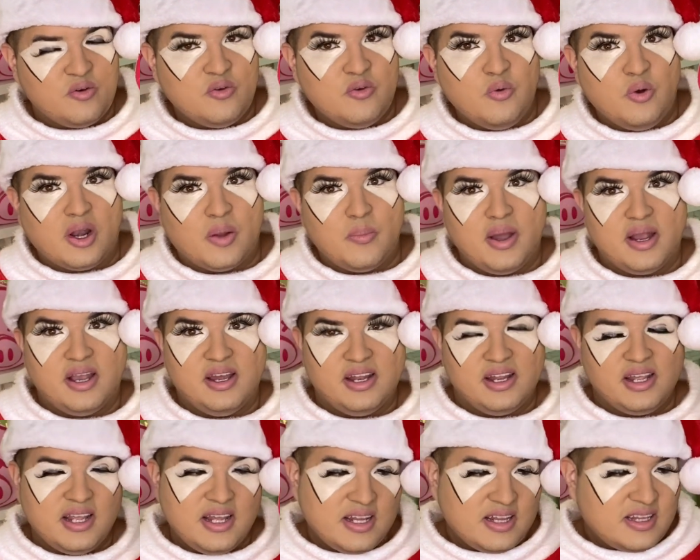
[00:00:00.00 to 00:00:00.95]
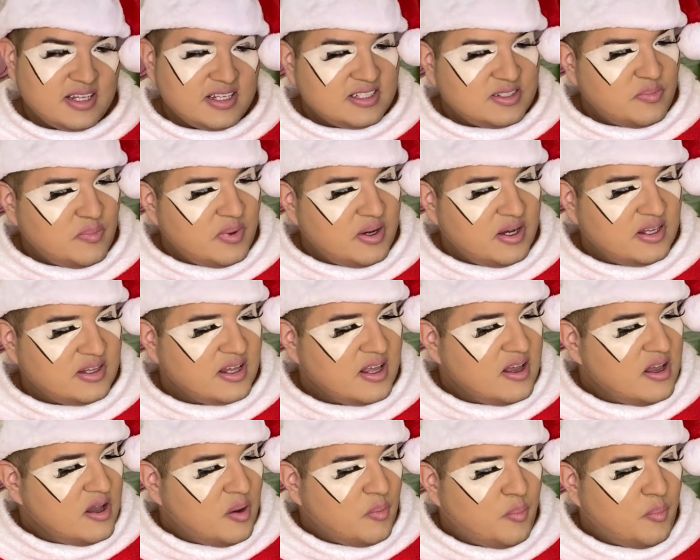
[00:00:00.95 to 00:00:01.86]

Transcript: ooh, what am I gonna get this month?